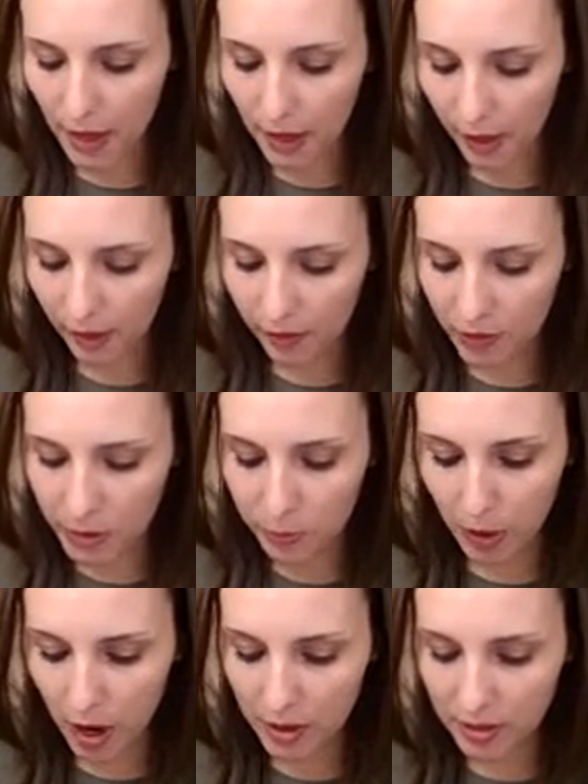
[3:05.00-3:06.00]
And this
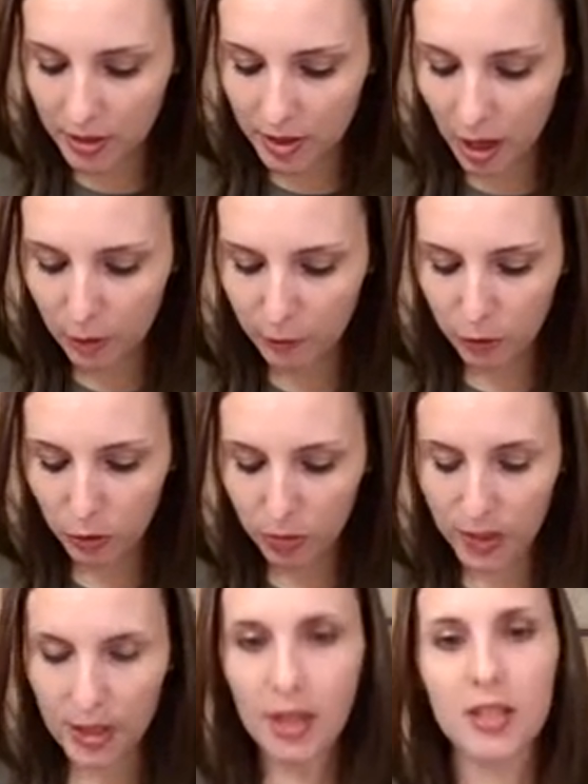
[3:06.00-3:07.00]
box is helpful
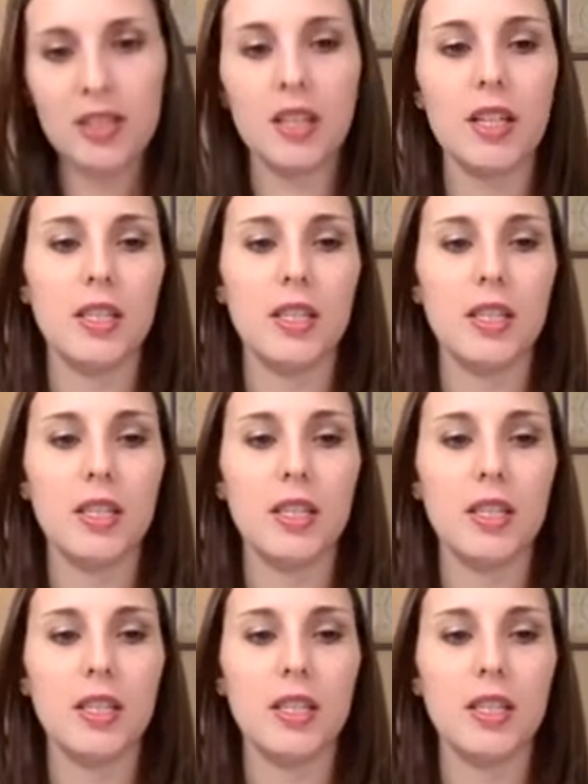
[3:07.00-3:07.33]
because it